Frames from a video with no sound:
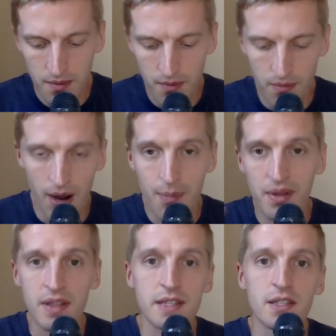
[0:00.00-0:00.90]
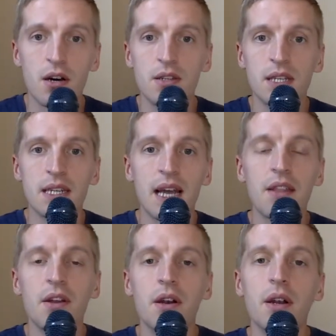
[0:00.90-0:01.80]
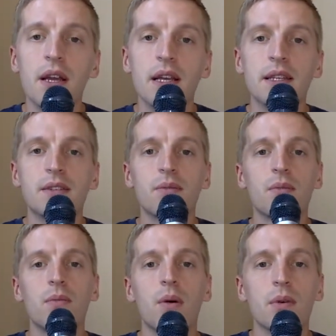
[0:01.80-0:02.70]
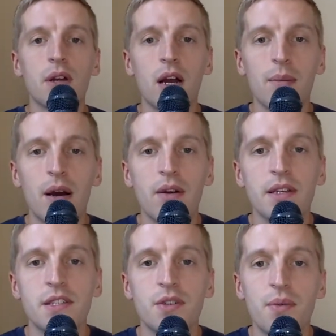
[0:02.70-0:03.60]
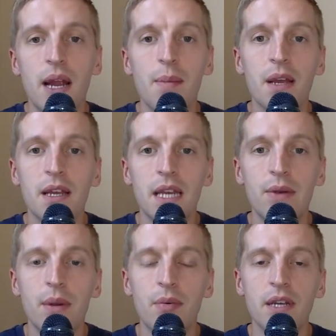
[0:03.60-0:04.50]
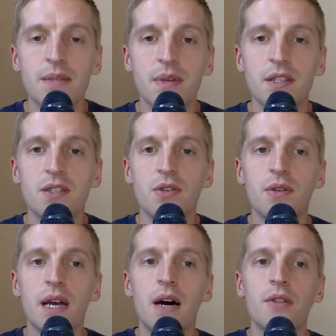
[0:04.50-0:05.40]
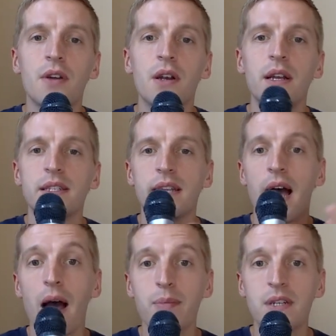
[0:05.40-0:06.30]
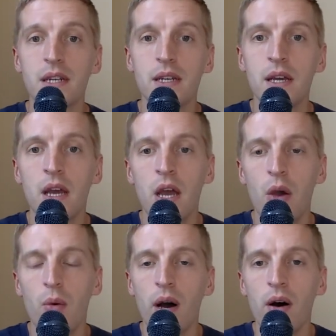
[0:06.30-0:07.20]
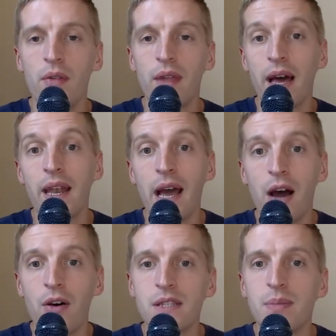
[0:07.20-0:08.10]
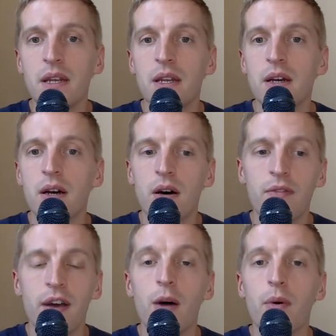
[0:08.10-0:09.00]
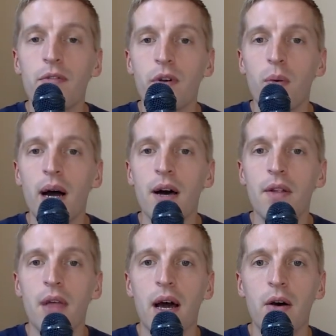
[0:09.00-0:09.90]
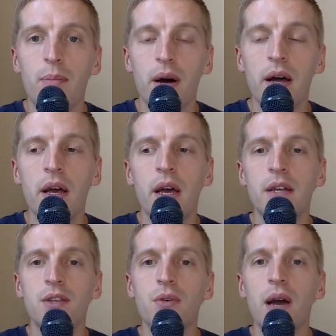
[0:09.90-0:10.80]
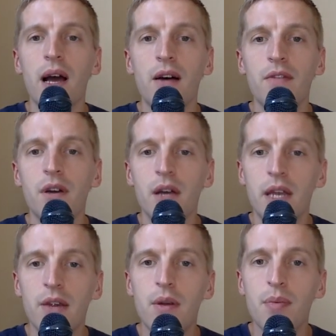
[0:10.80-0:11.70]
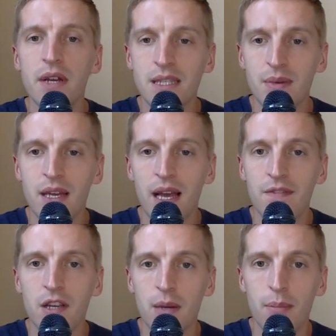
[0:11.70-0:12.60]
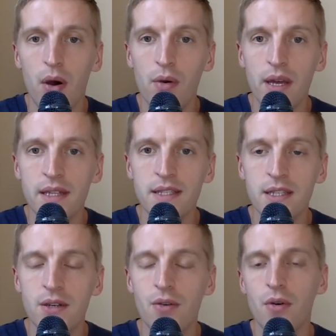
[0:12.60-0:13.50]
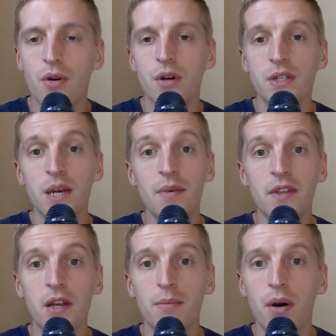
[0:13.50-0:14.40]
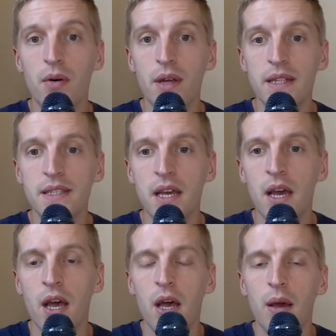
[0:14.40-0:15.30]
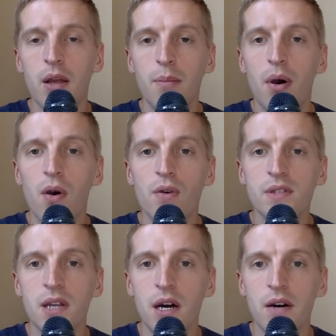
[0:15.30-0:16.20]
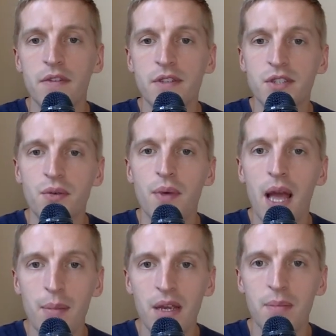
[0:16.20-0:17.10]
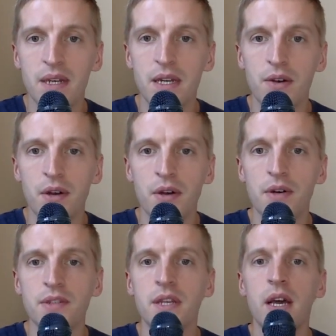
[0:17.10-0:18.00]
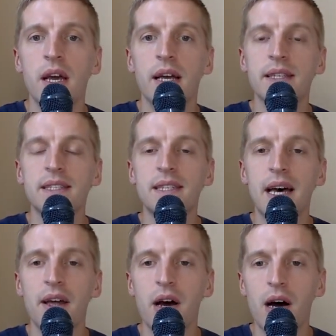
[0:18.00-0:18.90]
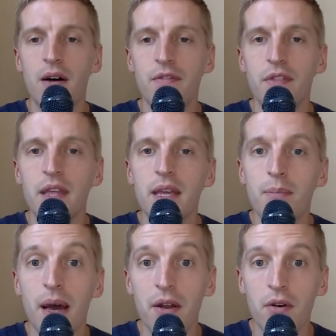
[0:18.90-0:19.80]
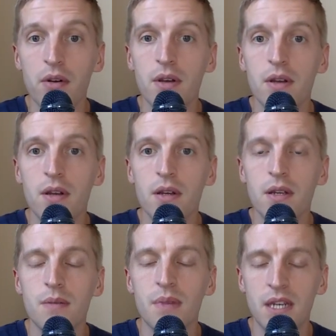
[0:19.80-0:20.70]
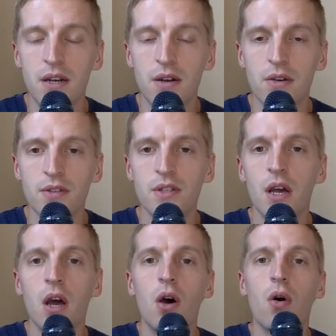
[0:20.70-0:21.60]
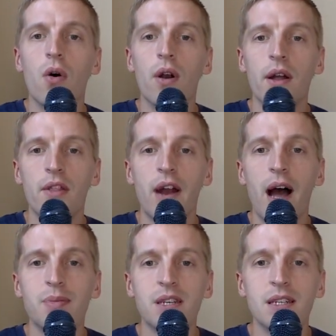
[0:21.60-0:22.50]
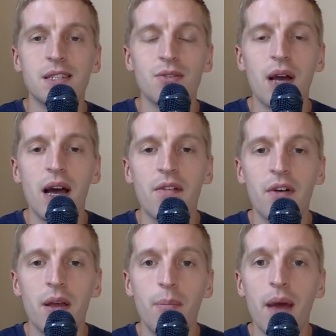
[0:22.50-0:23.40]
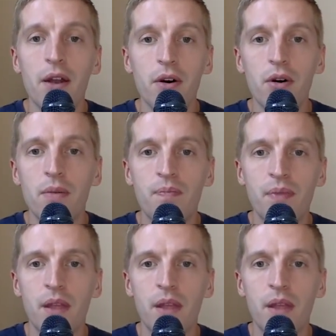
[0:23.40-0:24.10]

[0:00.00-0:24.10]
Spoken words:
wrapping this all together is what we're talking about is ceramic knee replacements. So now there is an option. Well, not now, it's been available for a while now, but to have a knee replacement, have the components or some of the components composed of ceramic materials instead of the metal materials. Or another option is to have a metal